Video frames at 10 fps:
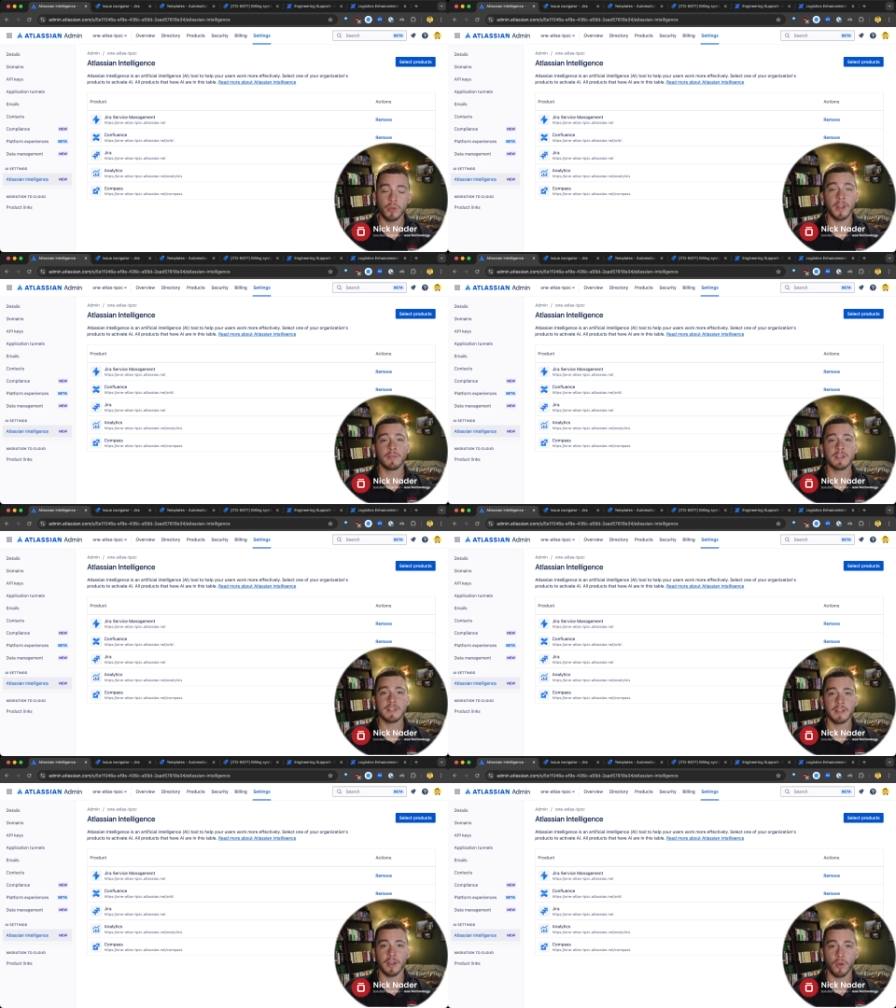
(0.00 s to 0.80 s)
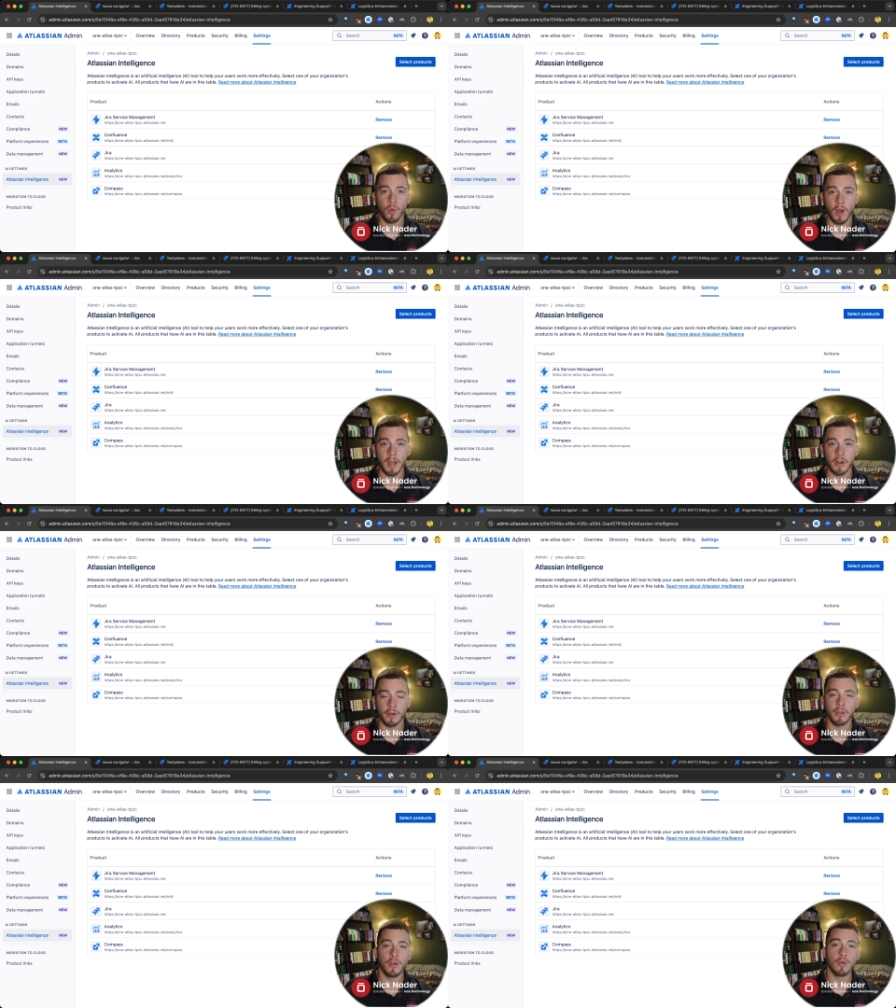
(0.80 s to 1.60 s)
They recently
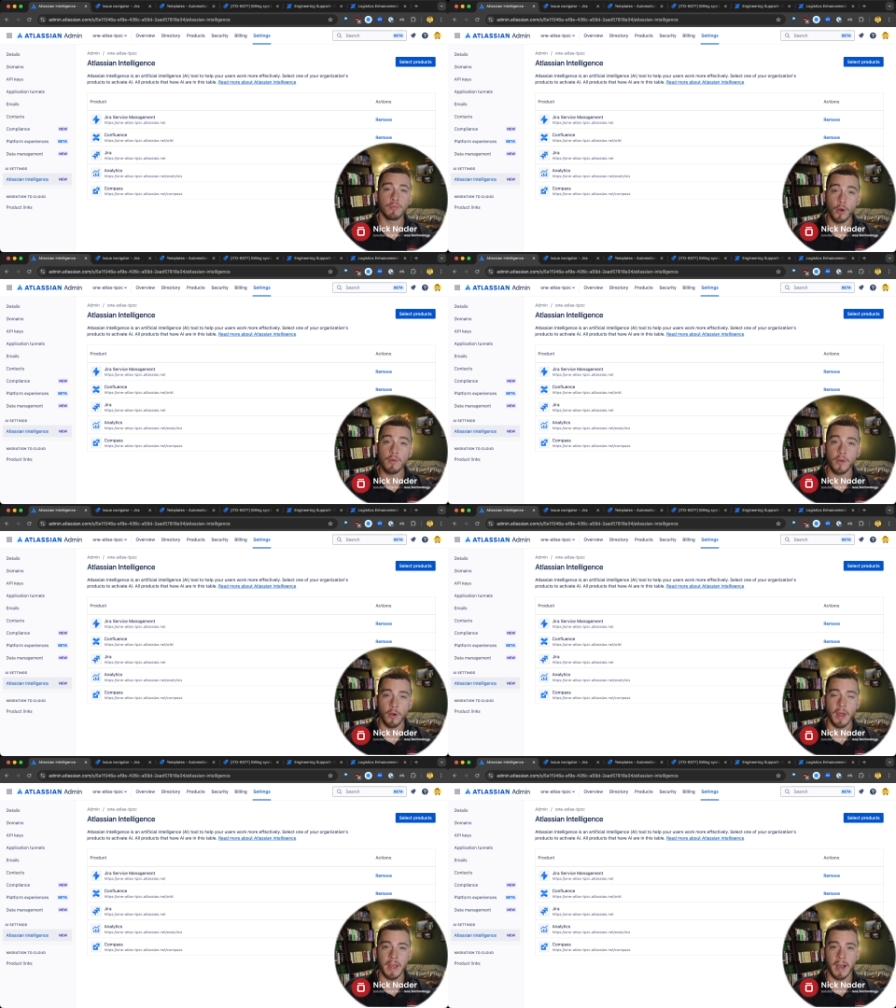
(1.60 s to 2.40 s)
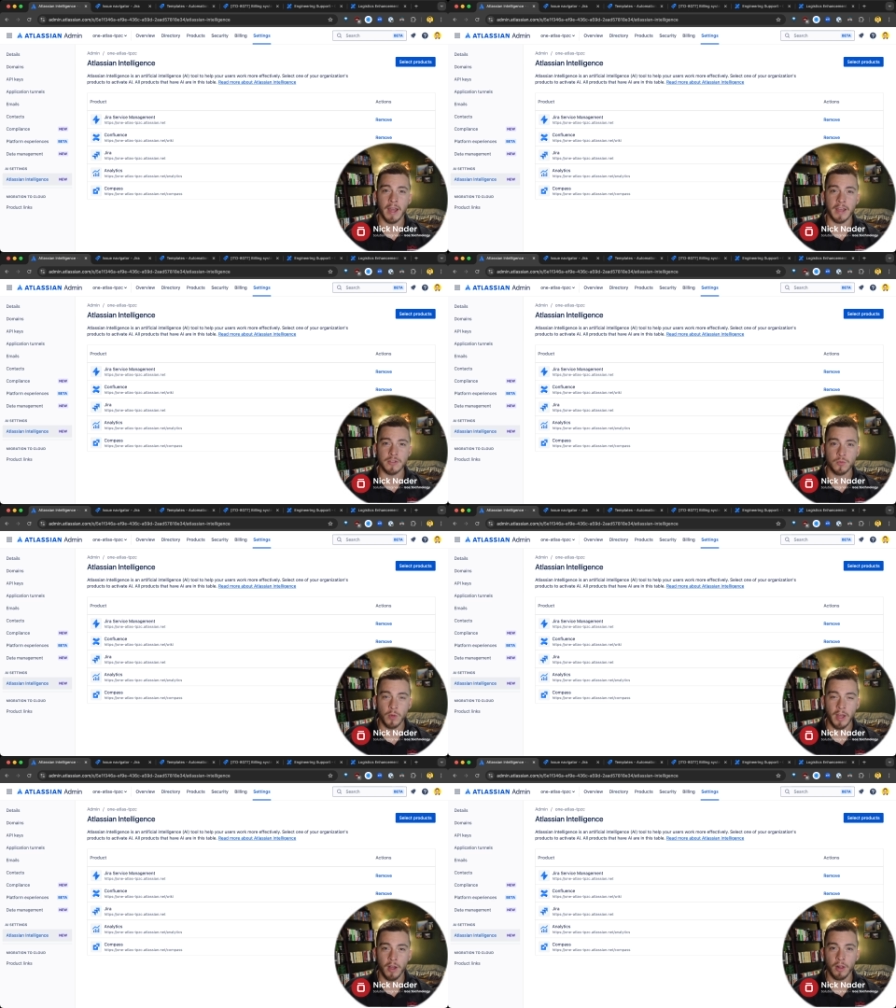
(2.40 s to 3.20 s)
acquired Rovo AI as
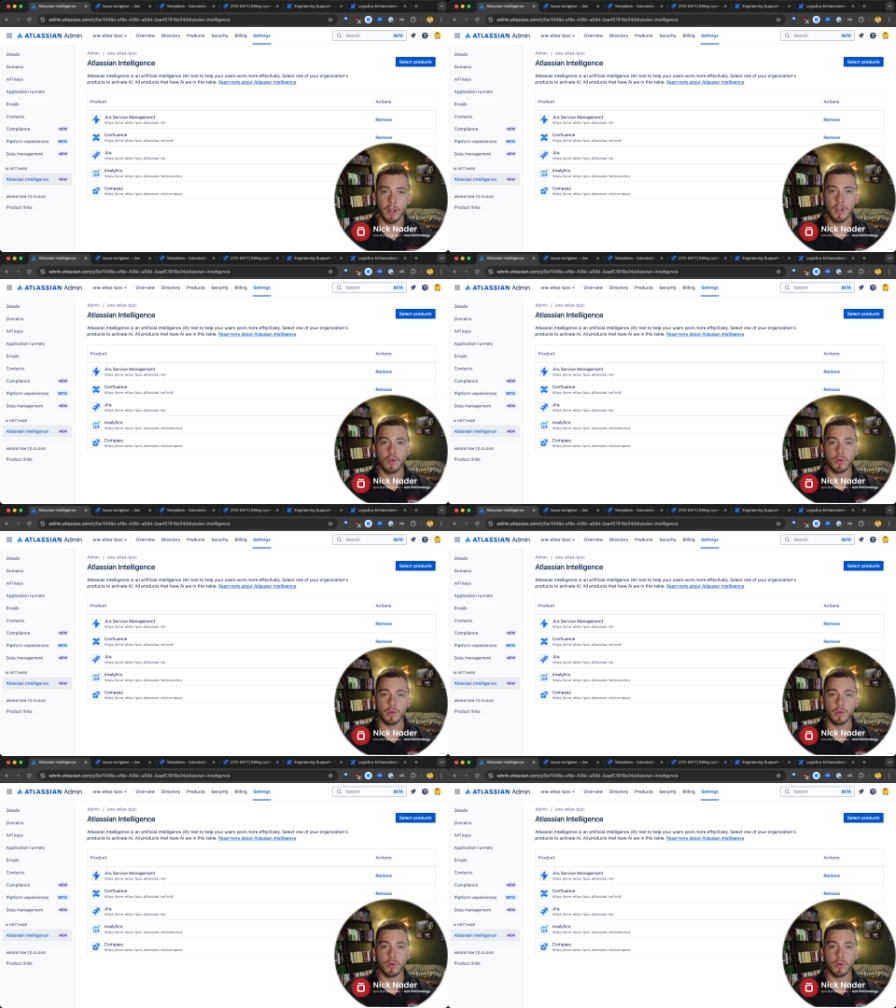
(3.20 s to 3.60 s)
well,